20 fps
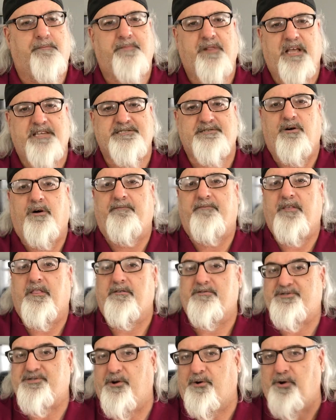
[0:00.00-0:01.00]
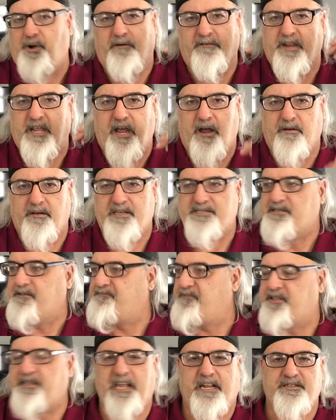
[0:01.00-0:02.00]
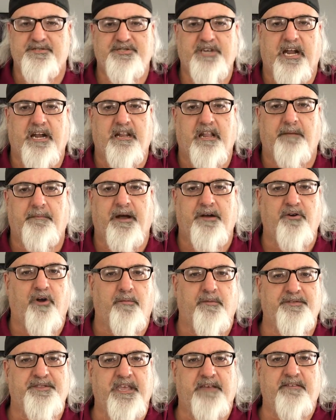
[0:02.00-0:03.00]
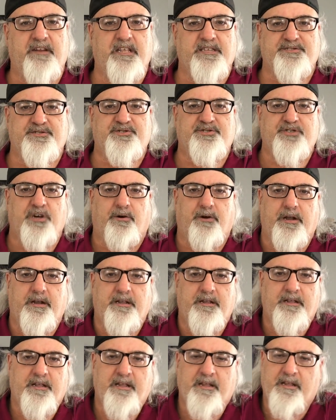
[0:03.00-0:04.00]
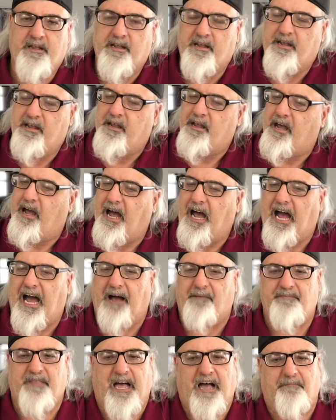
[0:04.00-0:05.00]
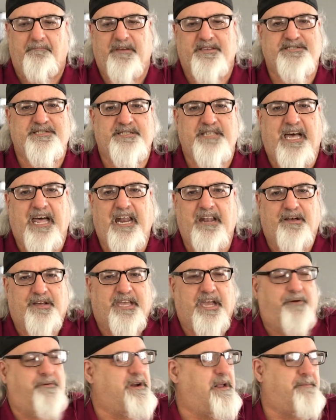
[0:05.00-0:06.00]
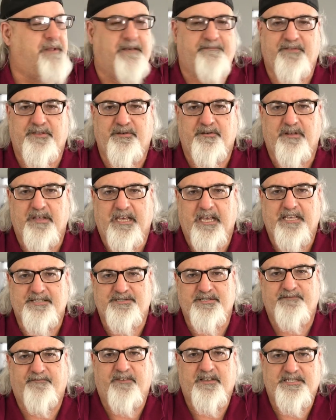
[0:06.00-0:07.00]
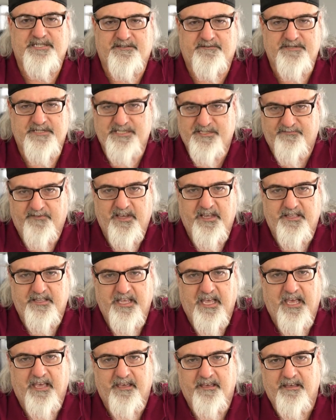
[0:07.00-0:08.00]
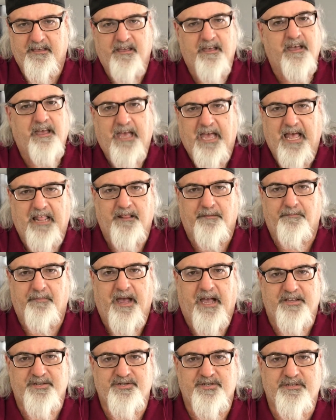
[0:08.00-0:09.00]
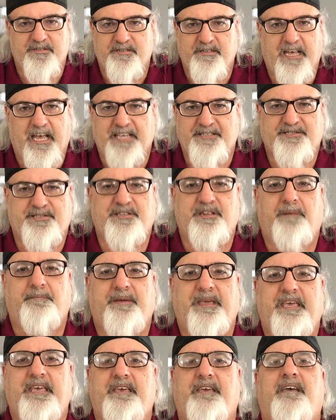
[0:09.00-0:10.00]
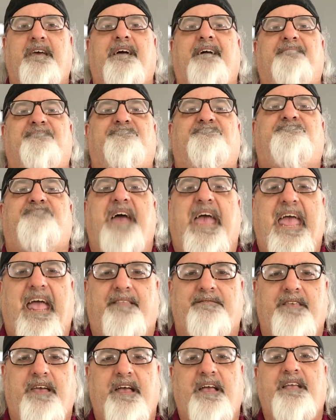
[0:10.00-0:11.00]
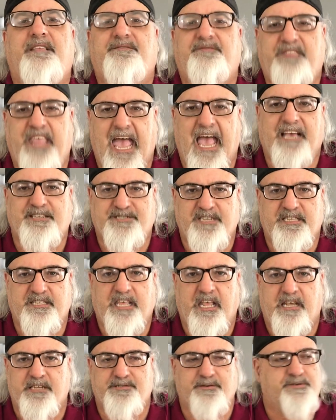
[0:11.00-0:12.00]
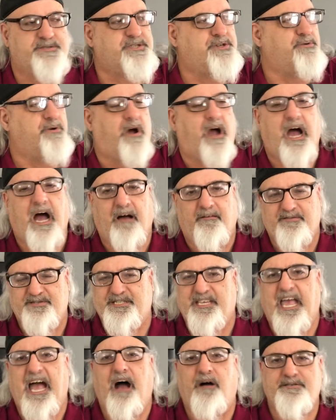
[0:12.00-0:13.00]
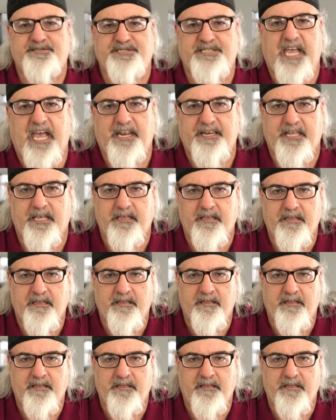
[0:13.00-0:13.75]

Plus, so hopefully they'll show it over there. Because if the Tennis Channel on my normal TV doesn't show it, I'm not missing that. I don't care what I'm going to have to do to catch the Swiatek Halep match. That's going to be fantastic tennis. Those two are obviously outstanding.